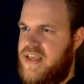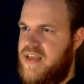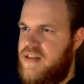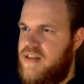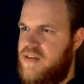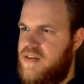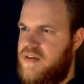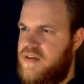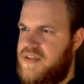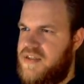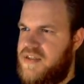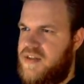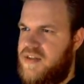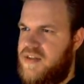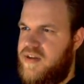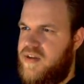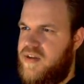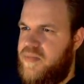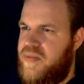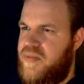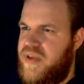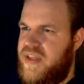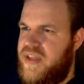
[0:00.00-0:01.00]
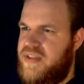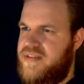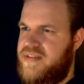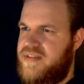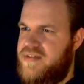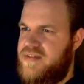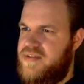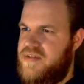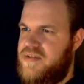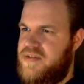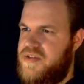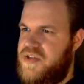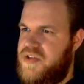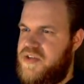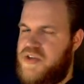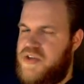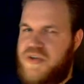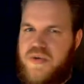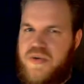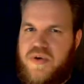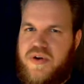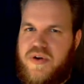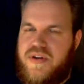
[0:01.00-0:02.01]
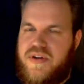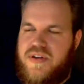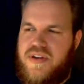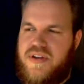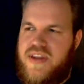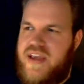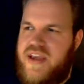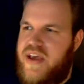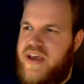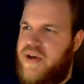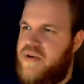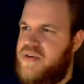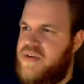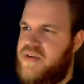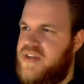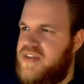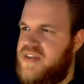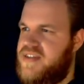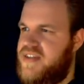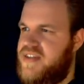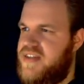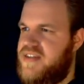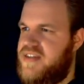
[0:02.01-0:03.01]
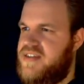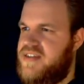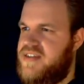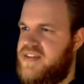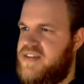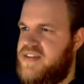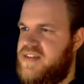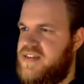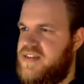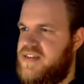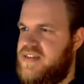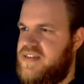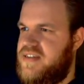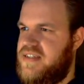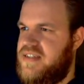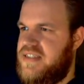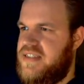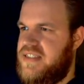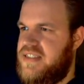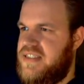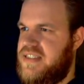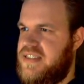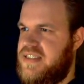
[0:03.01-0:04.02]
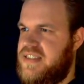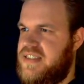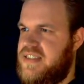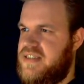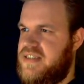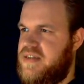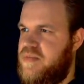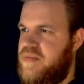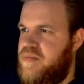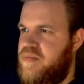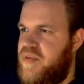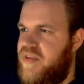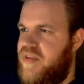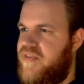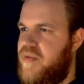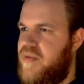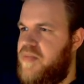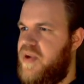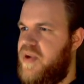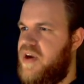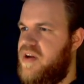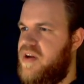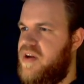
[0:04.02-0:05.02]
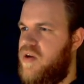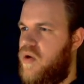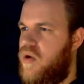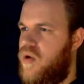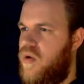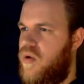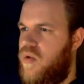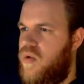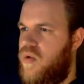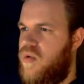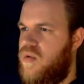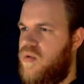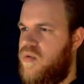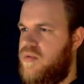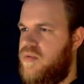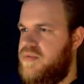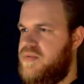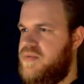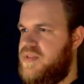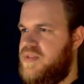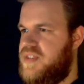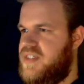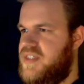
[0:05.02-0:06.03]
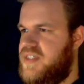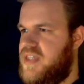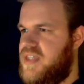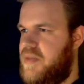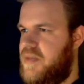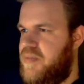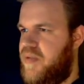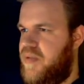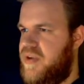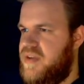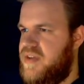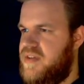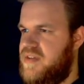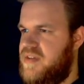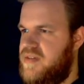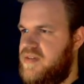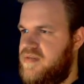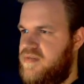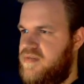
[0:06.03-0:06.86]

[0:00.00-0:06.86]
It looks a little bit short now, doesn't it? But if I put a whole separate